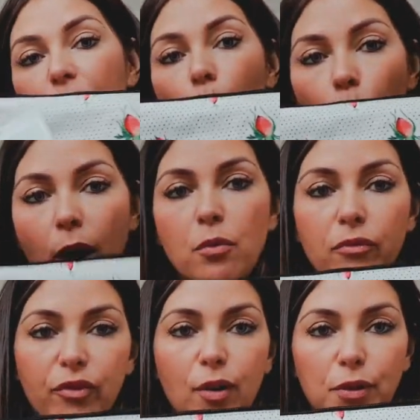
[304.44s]
won't
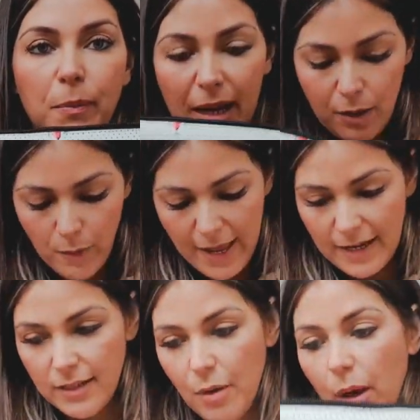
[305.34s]
fold the bag away,
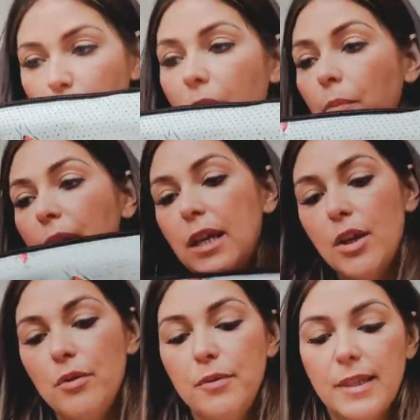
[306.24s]
so I'll probably
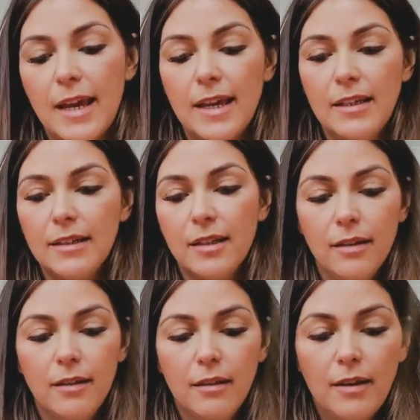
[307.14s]
use this
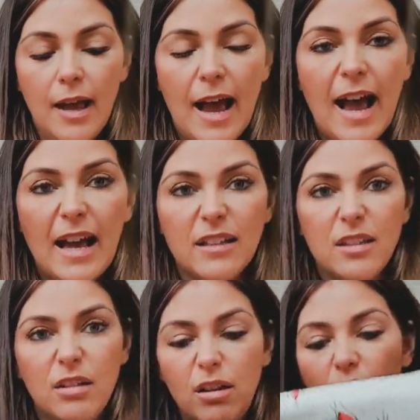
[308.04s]
as
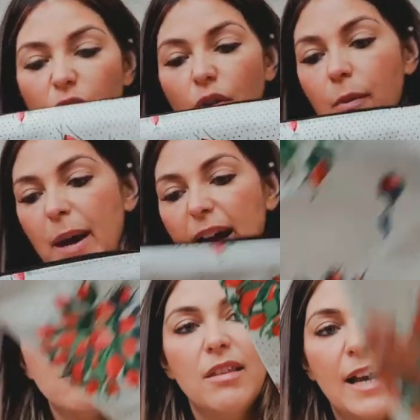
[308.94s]
another bag
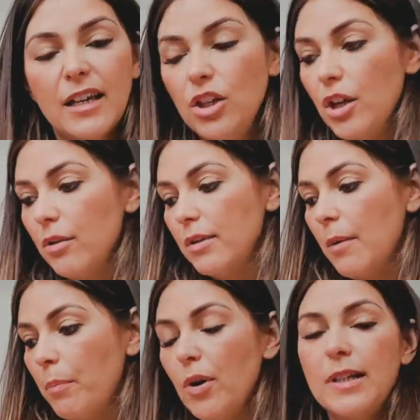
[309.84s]
that I can use
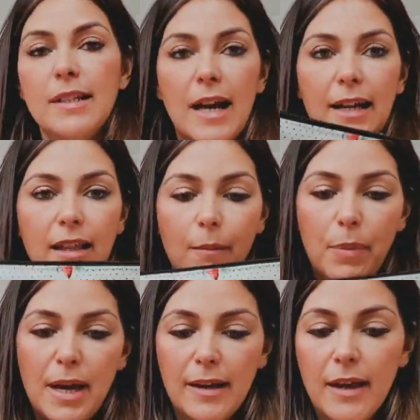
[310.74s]
and put inside that
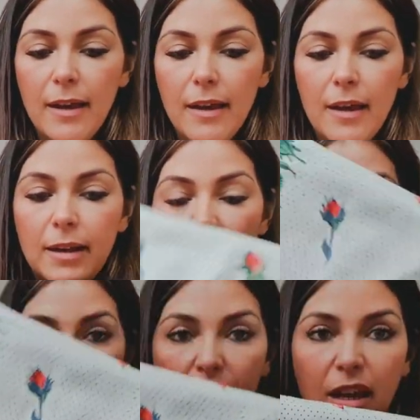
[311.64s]
bag.
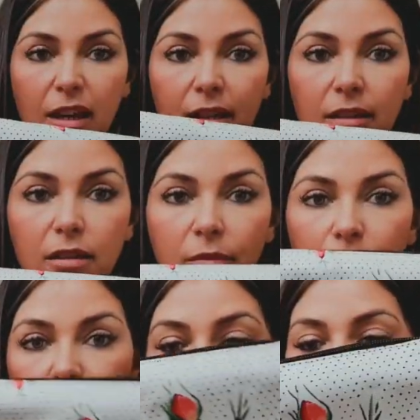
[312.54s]
Nappies,
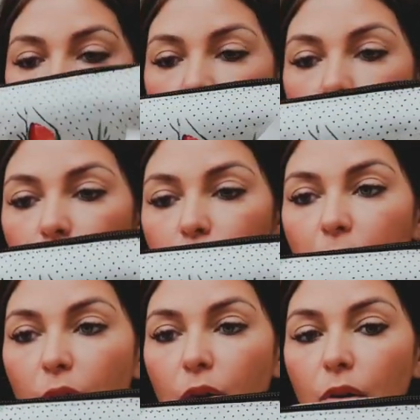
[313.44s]
I could
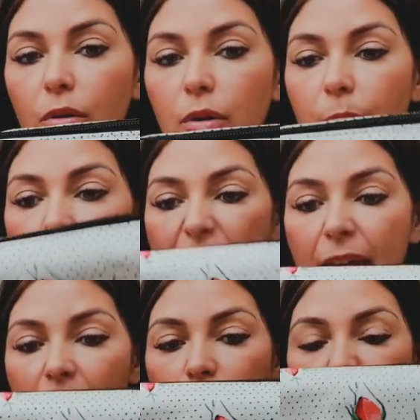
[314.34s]
put
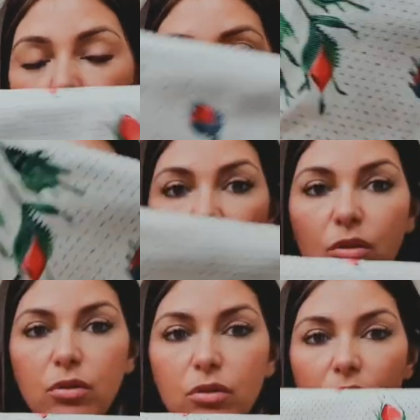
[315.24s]
bibs,
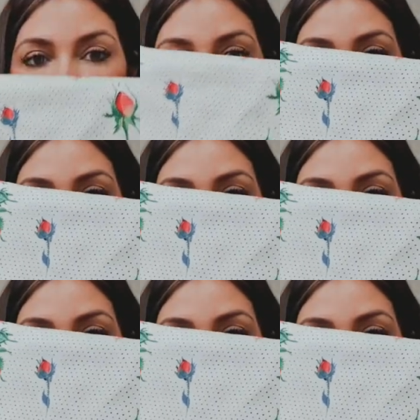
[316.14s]
bottles